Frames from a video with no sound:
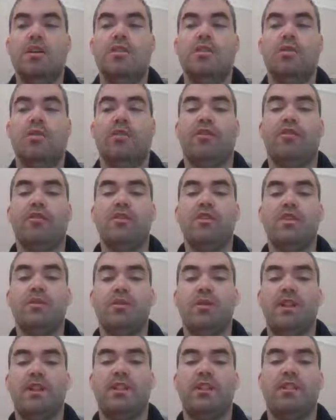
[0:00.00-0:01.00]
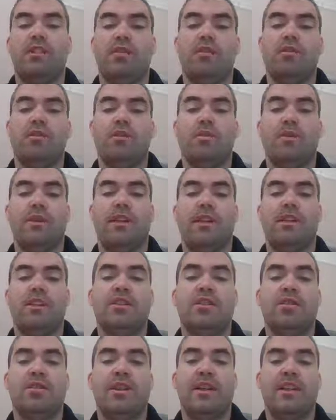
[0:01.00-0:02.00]
So the first thing we need to know is we need
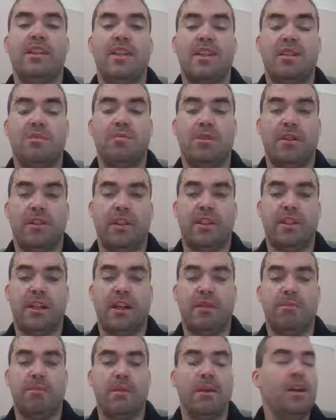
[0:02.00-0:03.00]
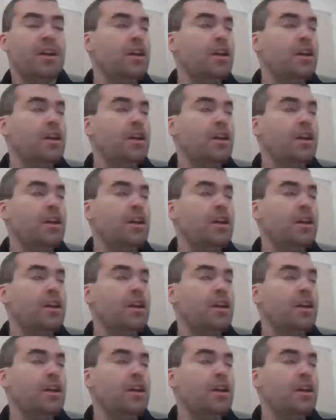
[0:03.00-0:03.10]
to know the accessibility type.